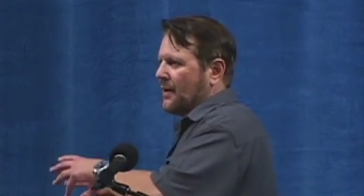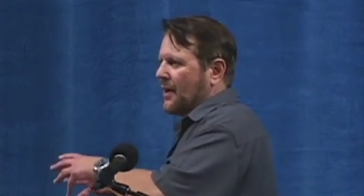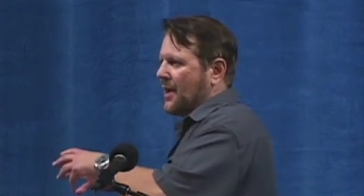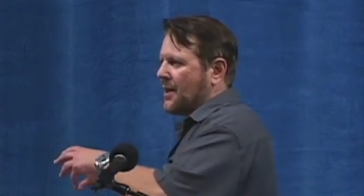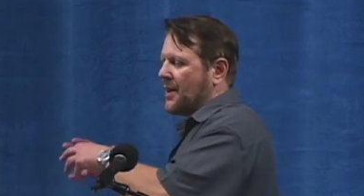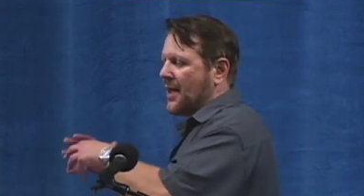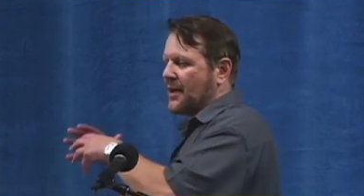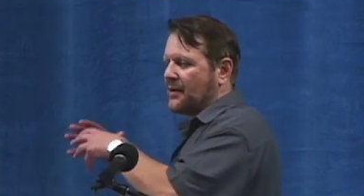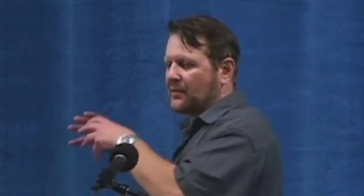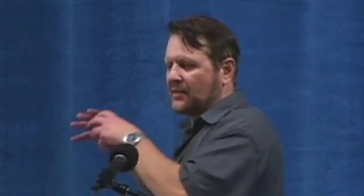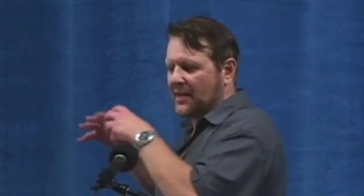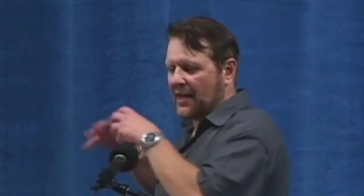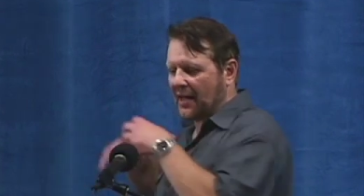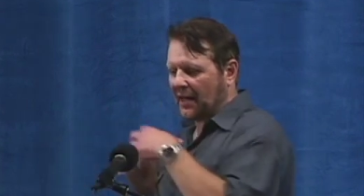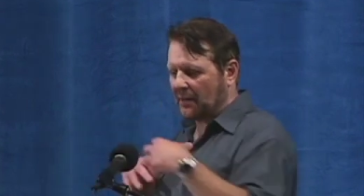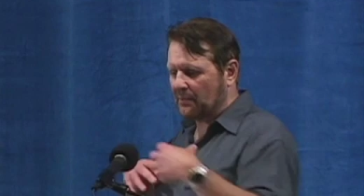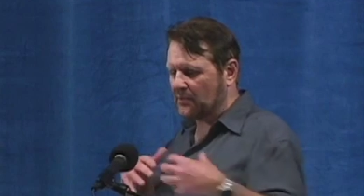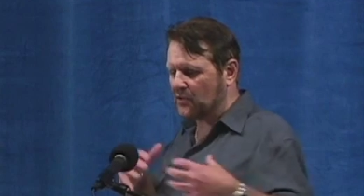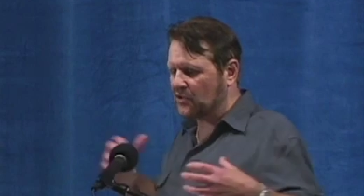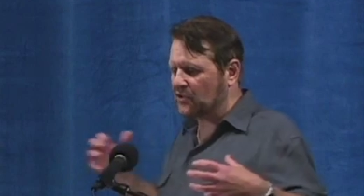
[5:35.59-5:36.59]
and they'd
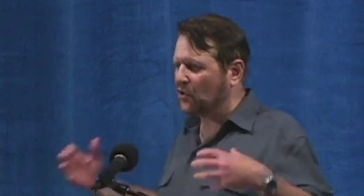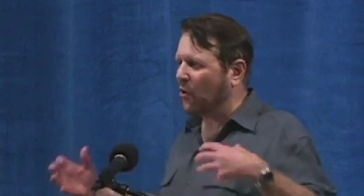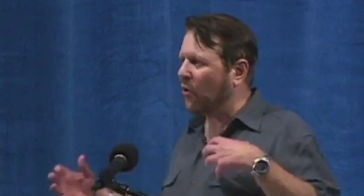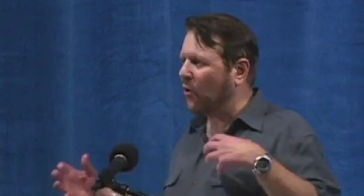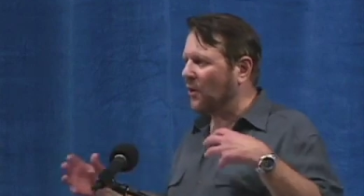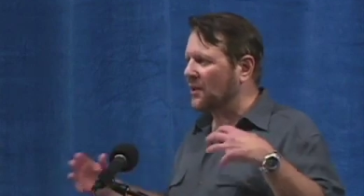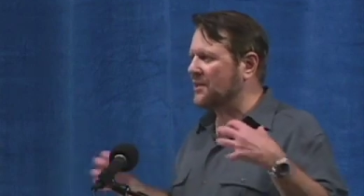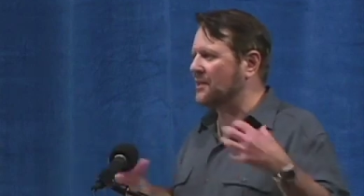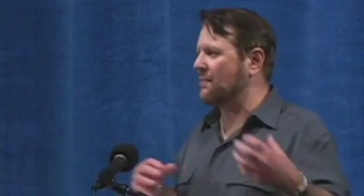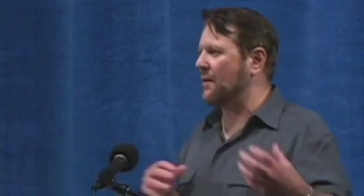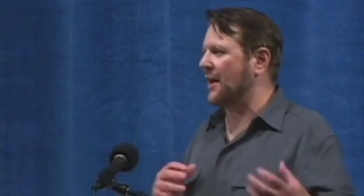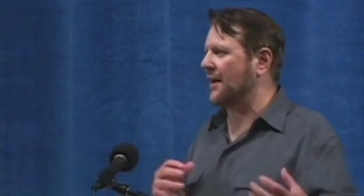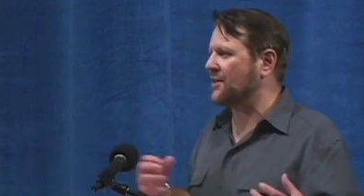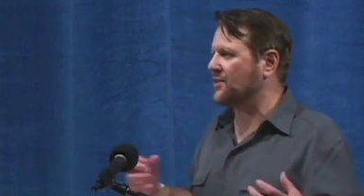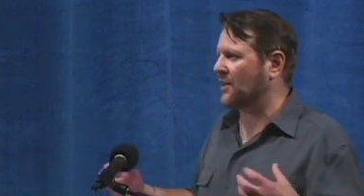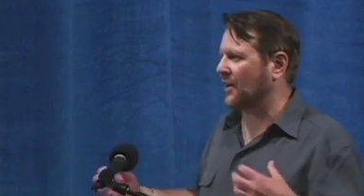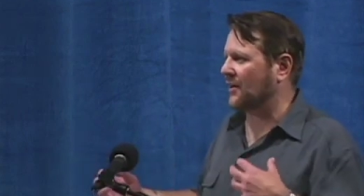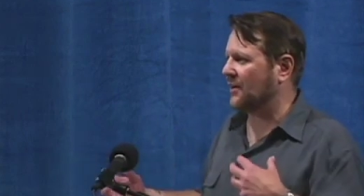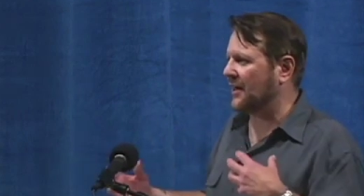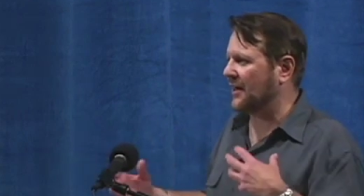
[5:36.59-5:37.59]
tell them stories about
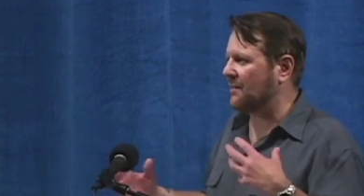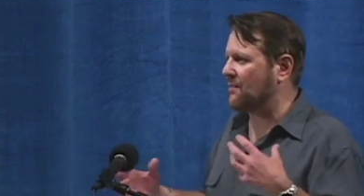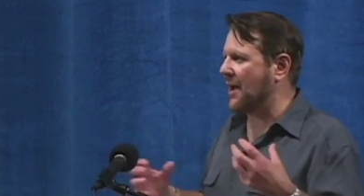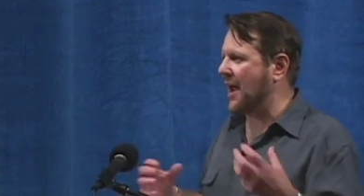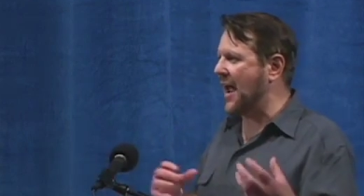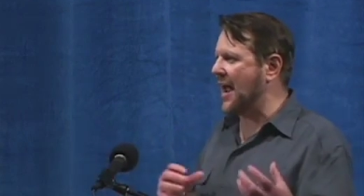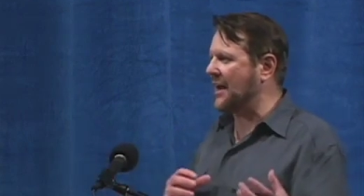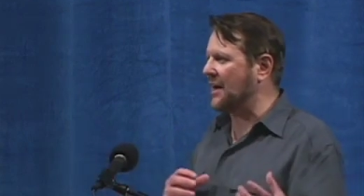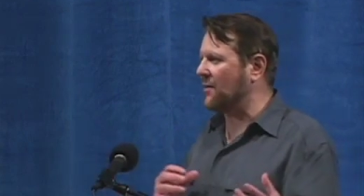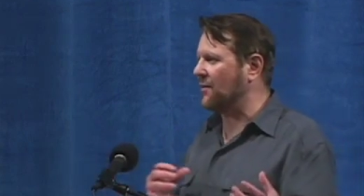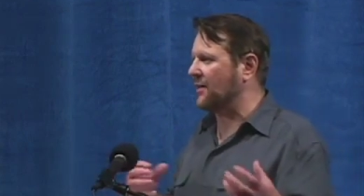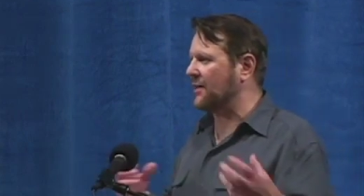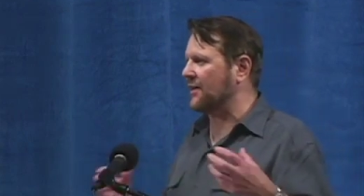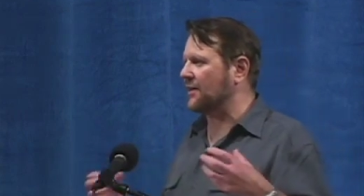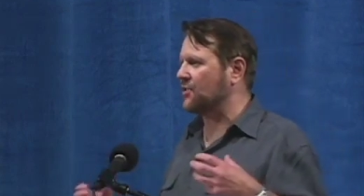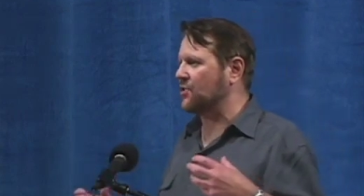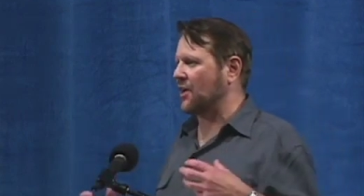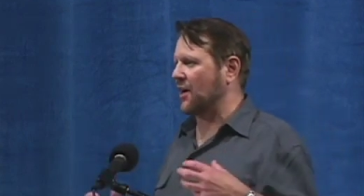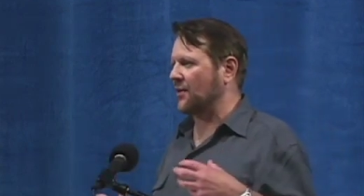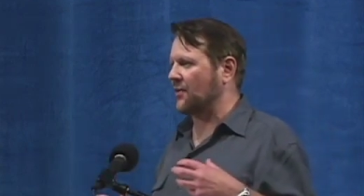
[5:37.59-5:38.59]
each other, get them angry at
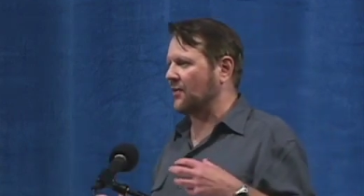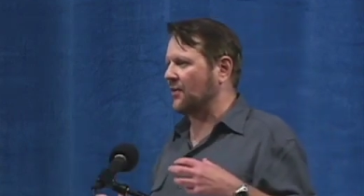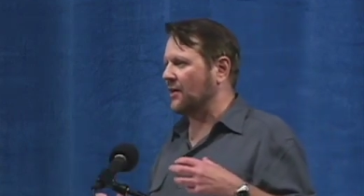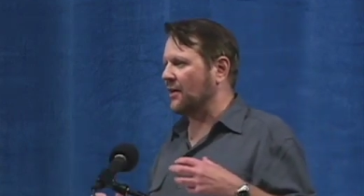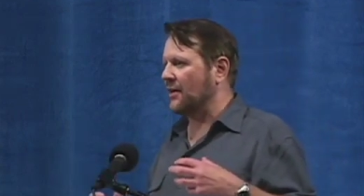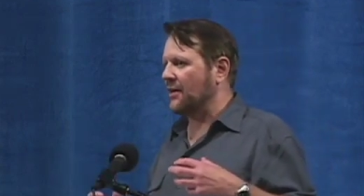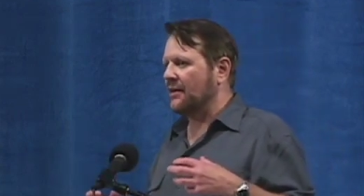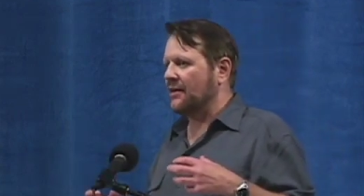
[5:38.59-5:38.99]
each other,